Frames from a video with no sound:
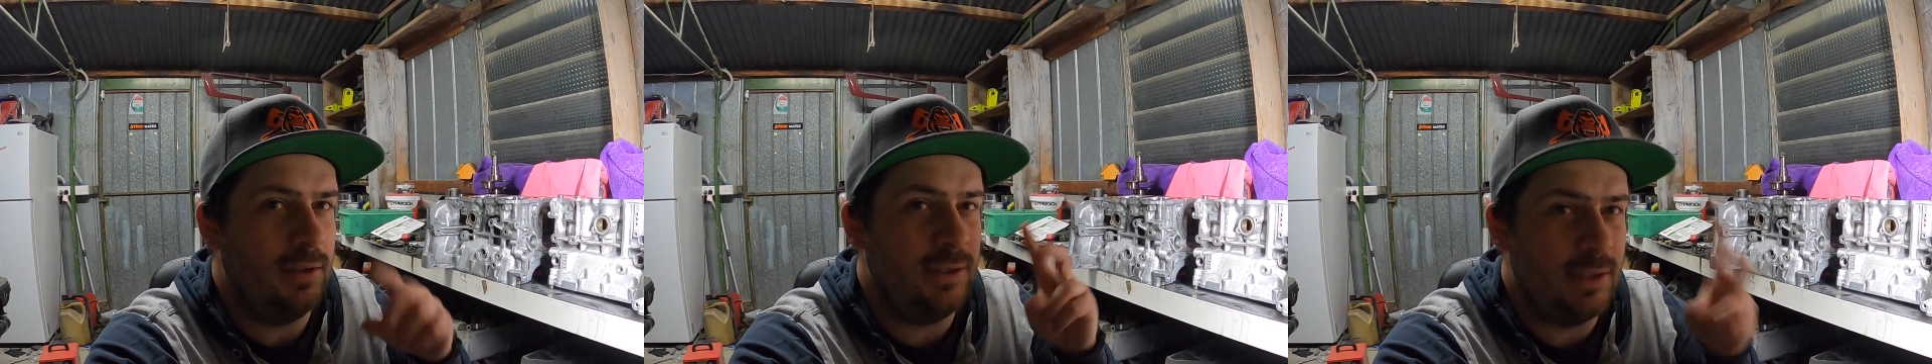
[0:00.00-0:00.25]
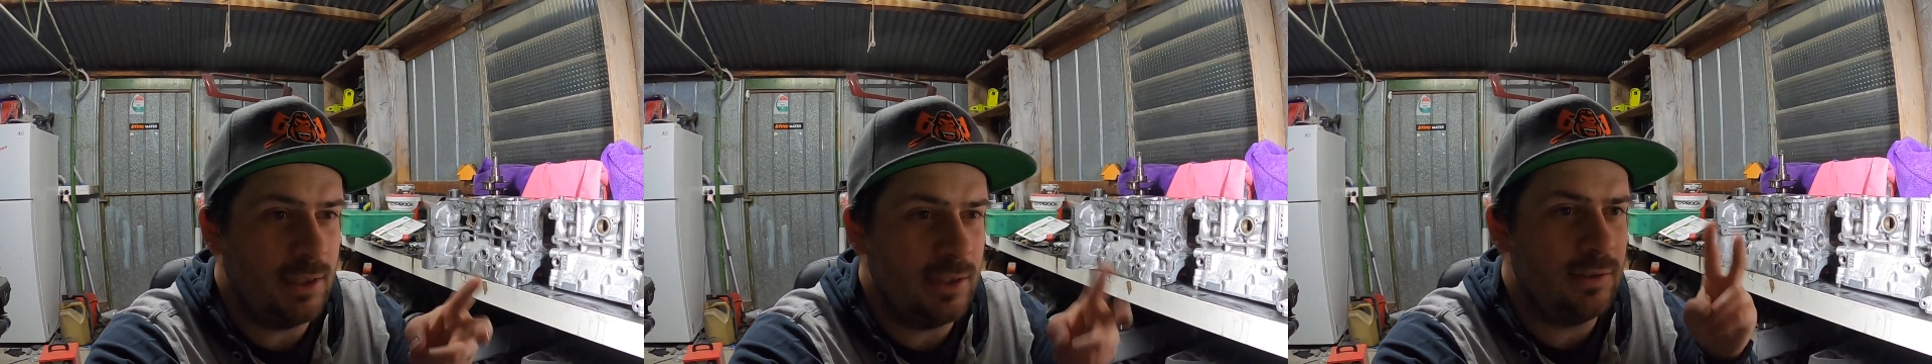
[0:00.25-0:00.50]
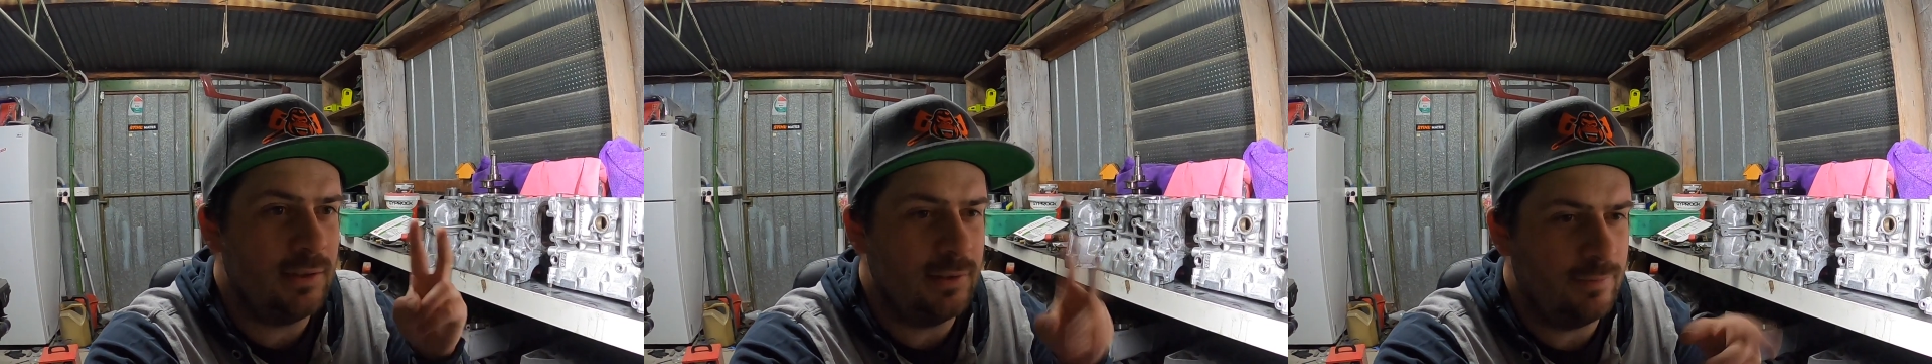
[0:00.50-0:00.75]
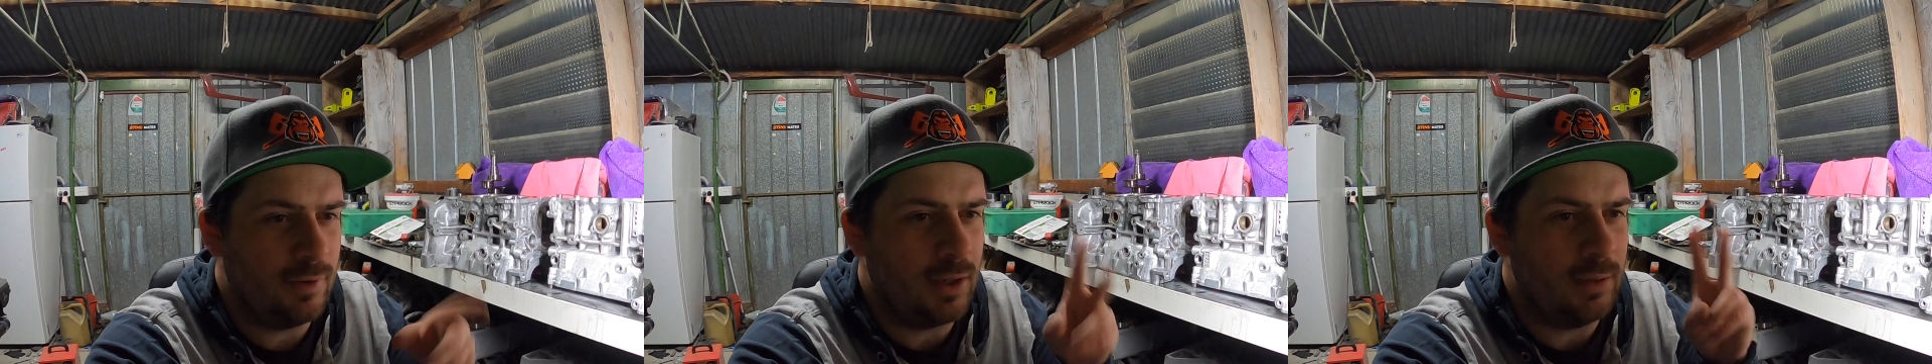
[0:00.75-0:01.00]
didn't
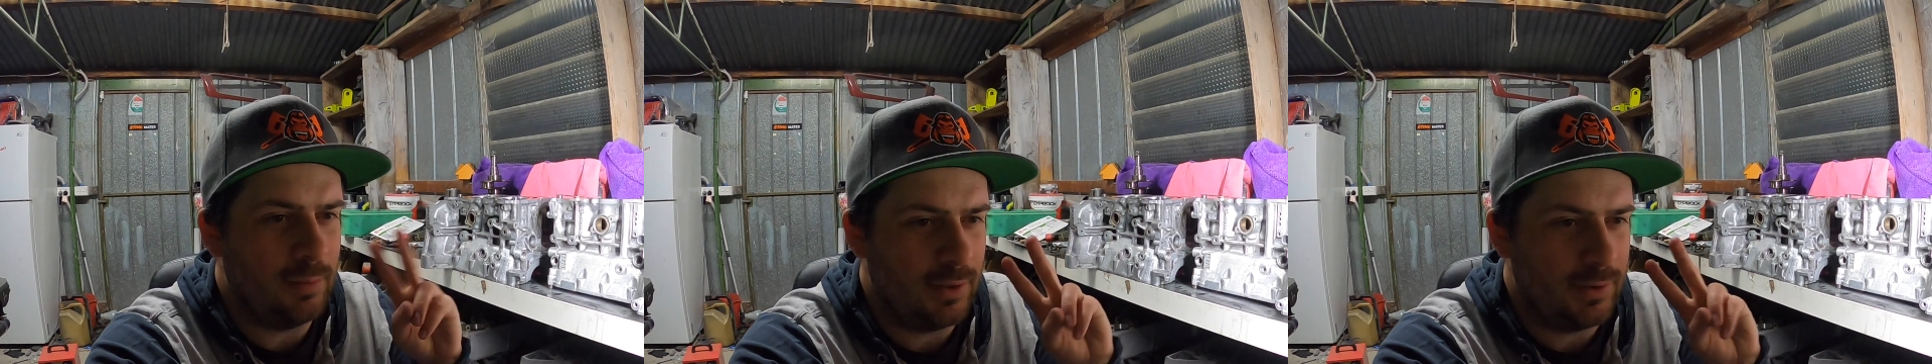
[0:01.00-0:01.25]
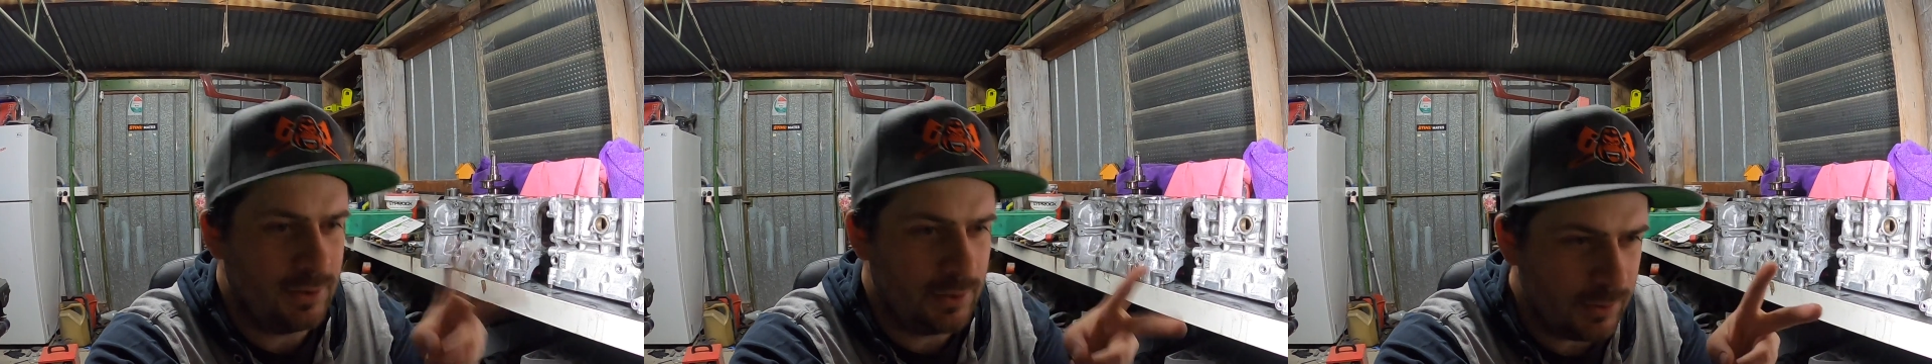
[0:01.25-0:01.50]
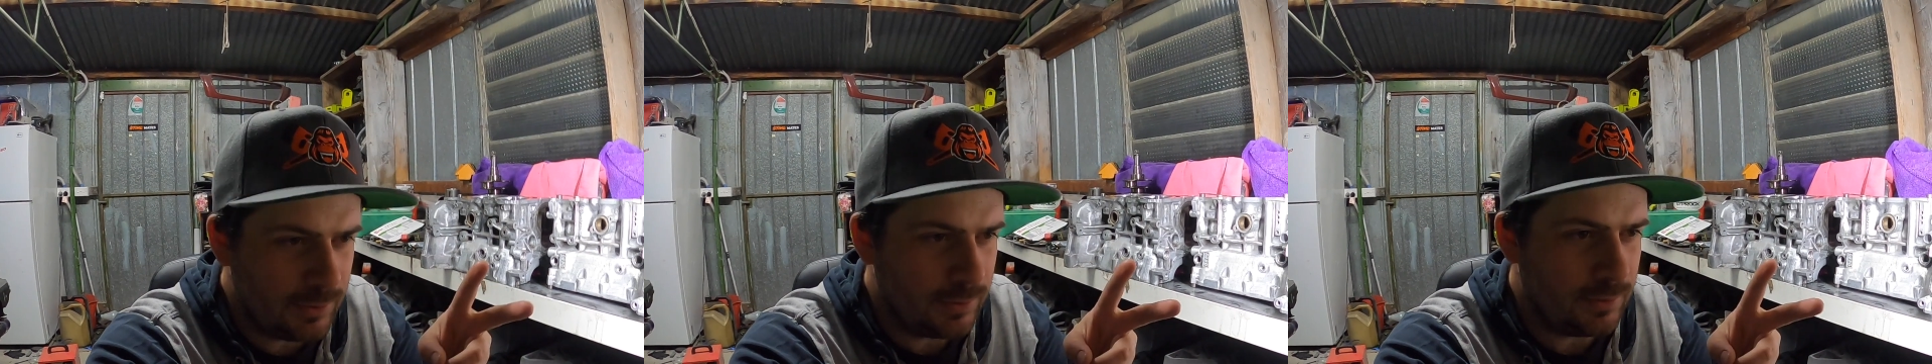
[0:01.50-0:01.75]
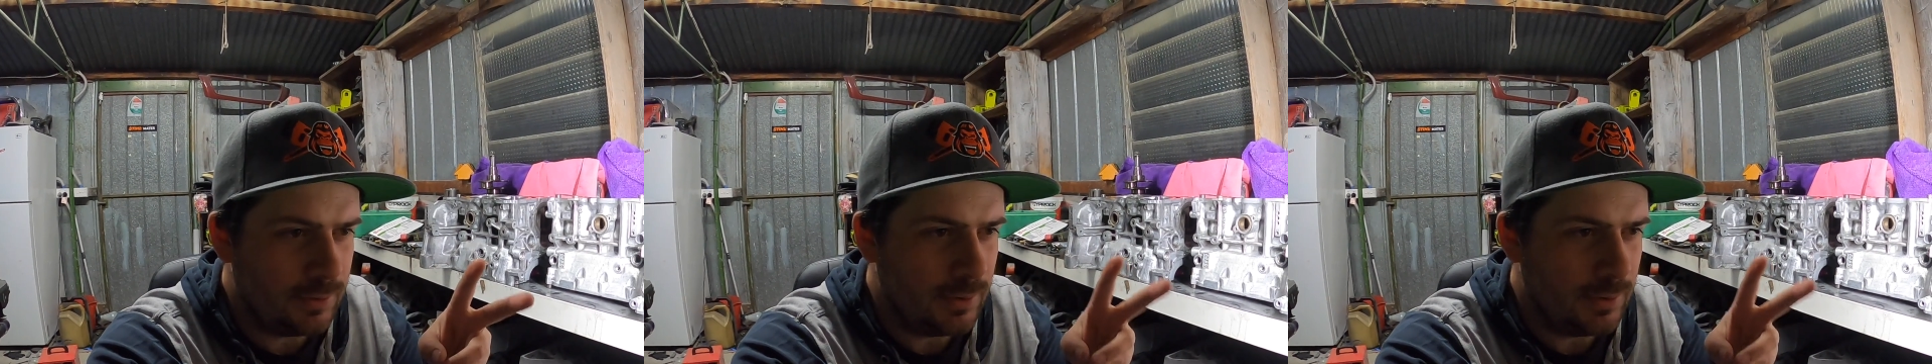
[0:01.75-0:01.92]
divide it by 2